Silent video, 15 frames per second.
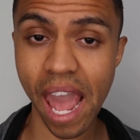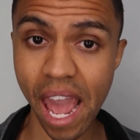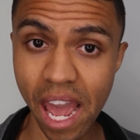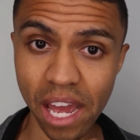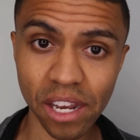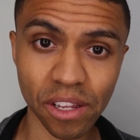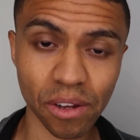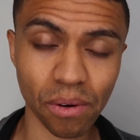
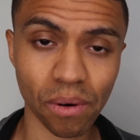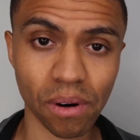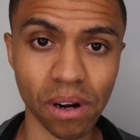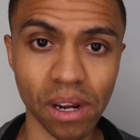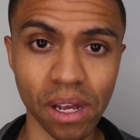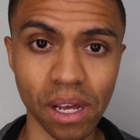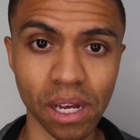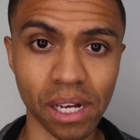and
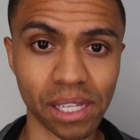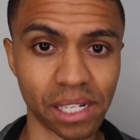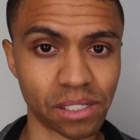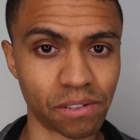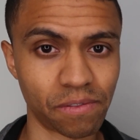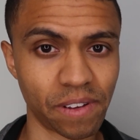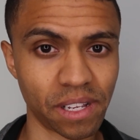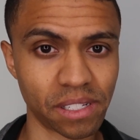your
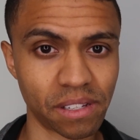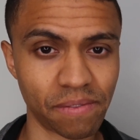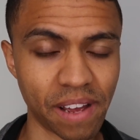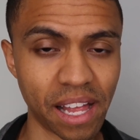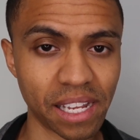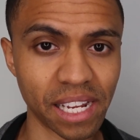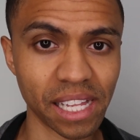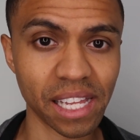collector fails to
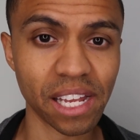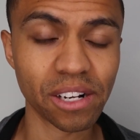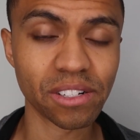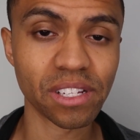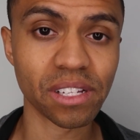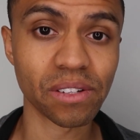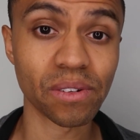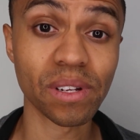validate letter
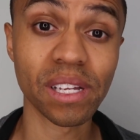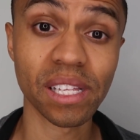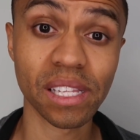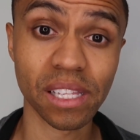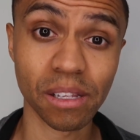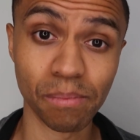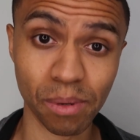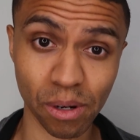to
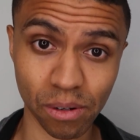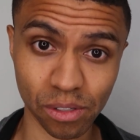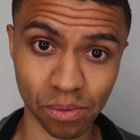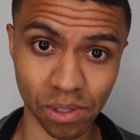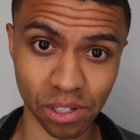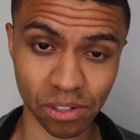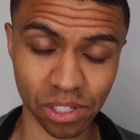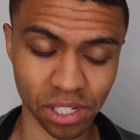the
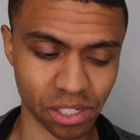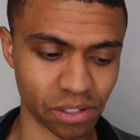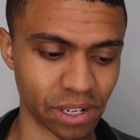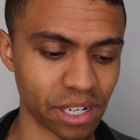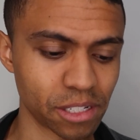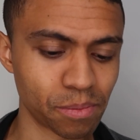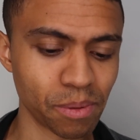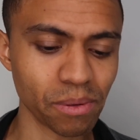bureaus with your six oh
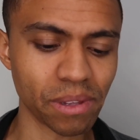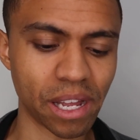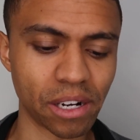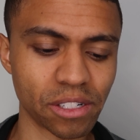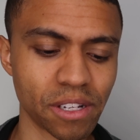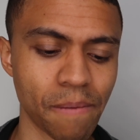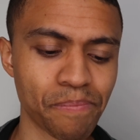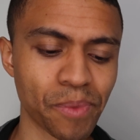nine dispute
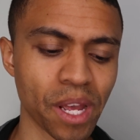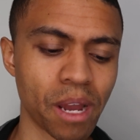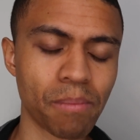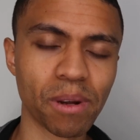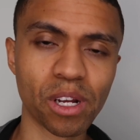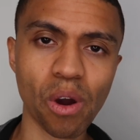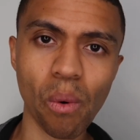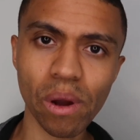letters.
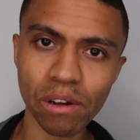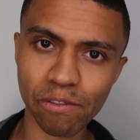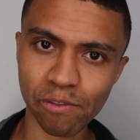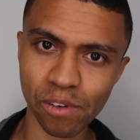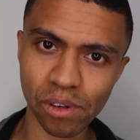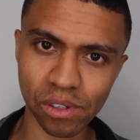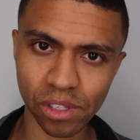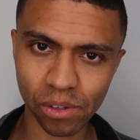But going
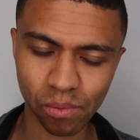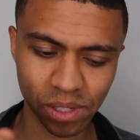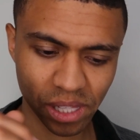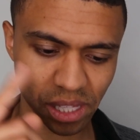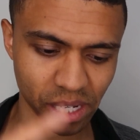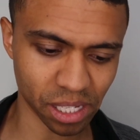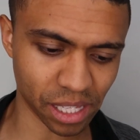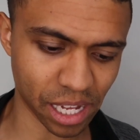further
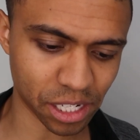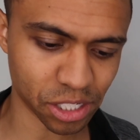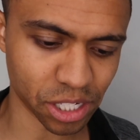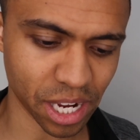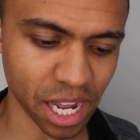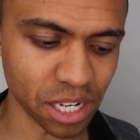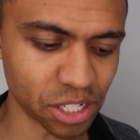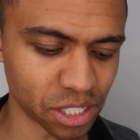with the
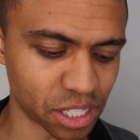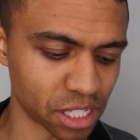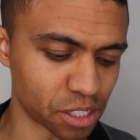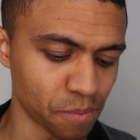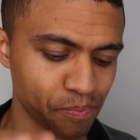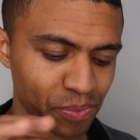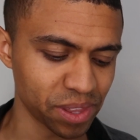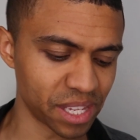collection
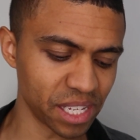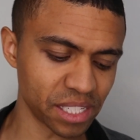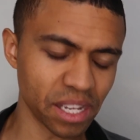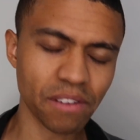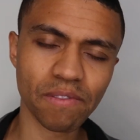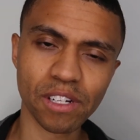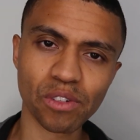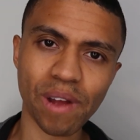agencies, this
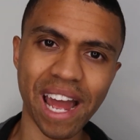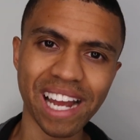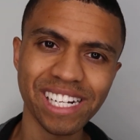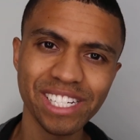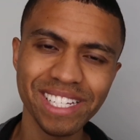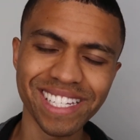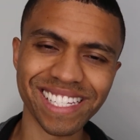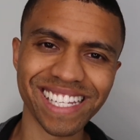individual
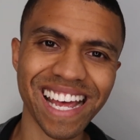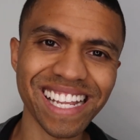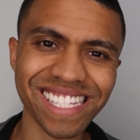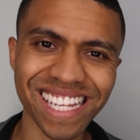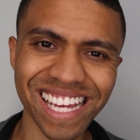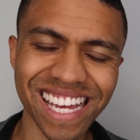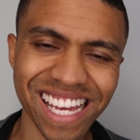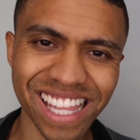actually
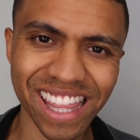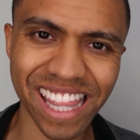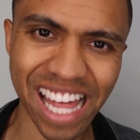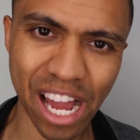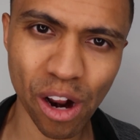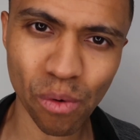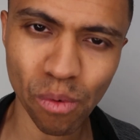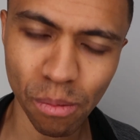sent in
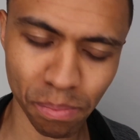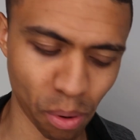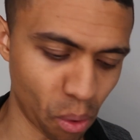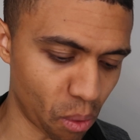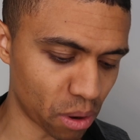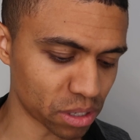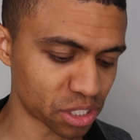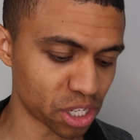their
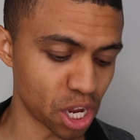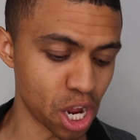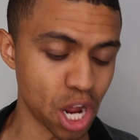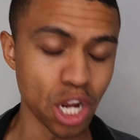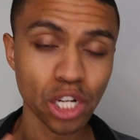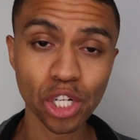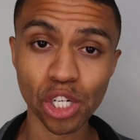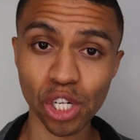reports
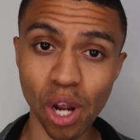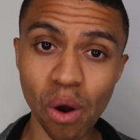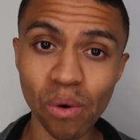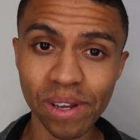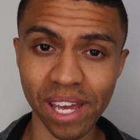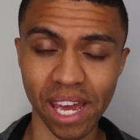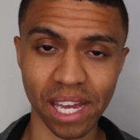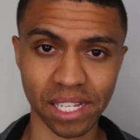
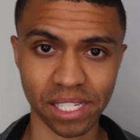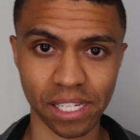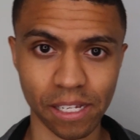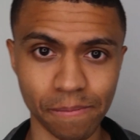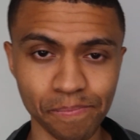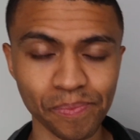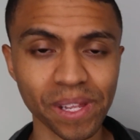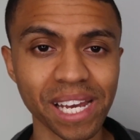
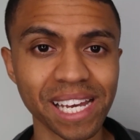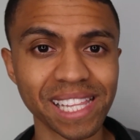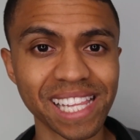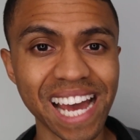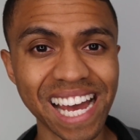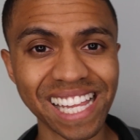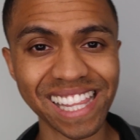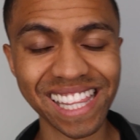showcasing
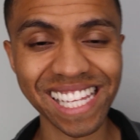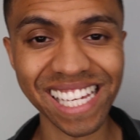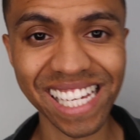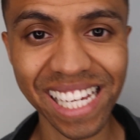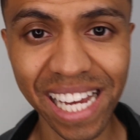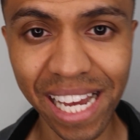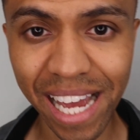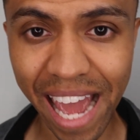that
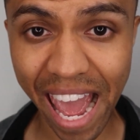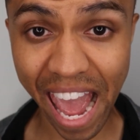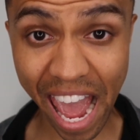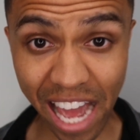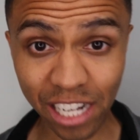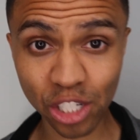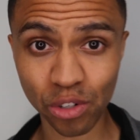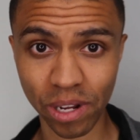the
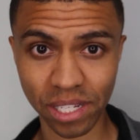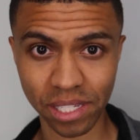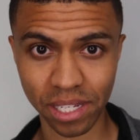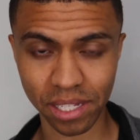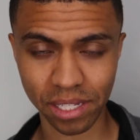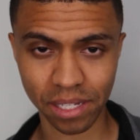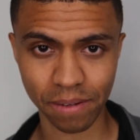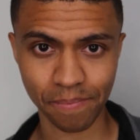
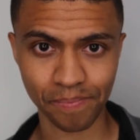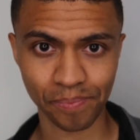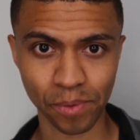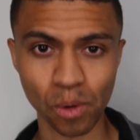addresses